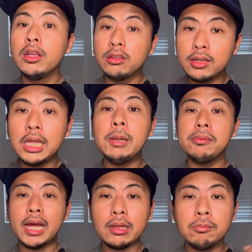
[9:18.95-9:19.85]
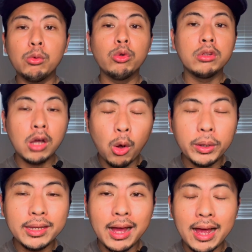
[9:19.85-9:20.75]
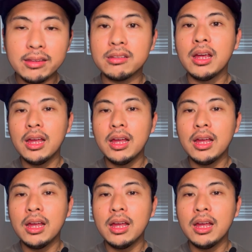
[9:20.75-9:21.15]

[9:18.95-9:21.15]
to keep that mood going, guys,